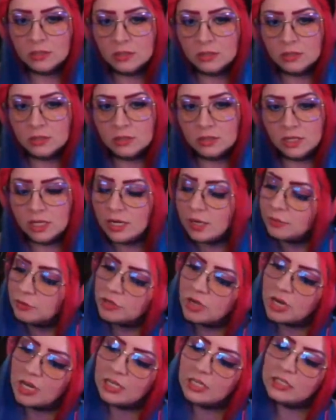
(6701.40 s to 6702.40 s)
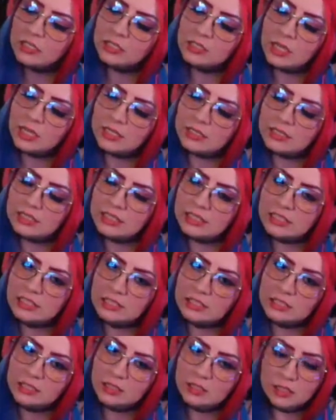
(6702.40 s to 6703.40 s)
And I was right. I did.
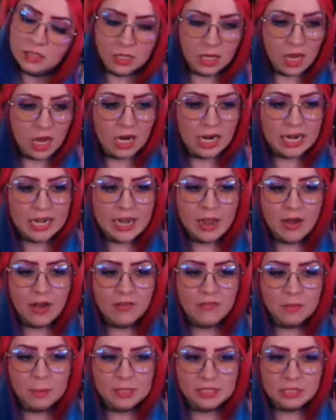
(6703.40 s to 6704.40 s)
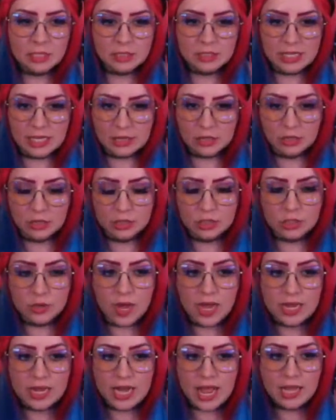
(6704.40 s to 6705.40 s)
All right, now everybody's on Death Hook. So I
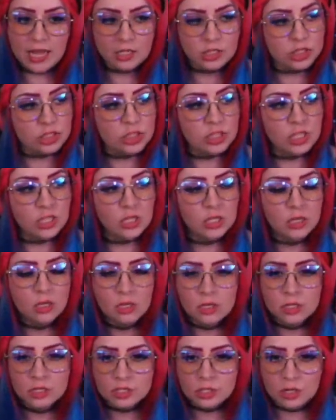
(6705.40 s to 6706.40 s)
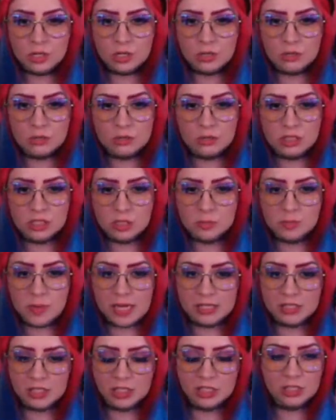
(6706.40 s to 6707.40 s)
can actually start
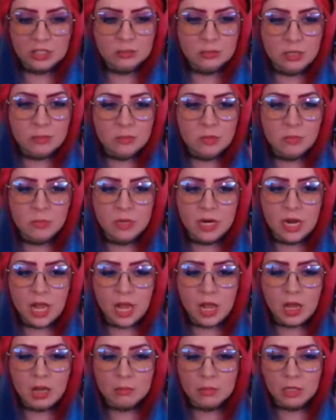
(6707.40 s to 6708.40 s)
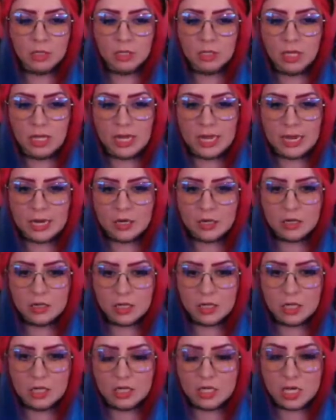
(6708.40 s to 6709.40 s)
dispatching people, but I am going to let
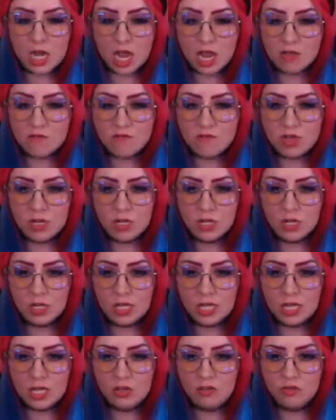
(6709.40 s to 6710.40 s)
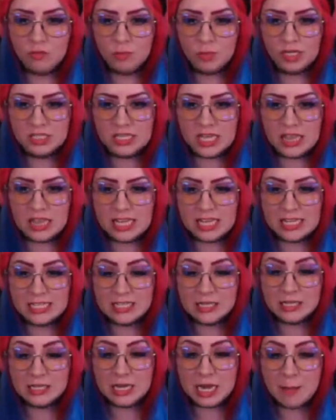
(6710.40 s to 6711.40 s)
the David live because I think he's
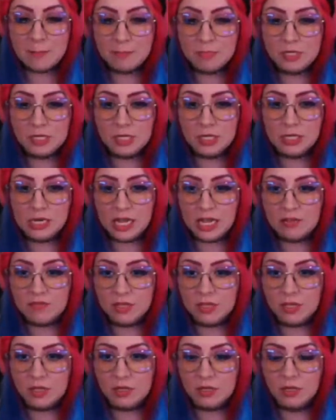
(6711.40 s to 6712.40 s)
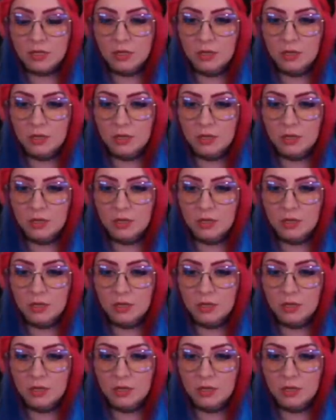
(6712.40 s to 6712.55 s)
adepting David.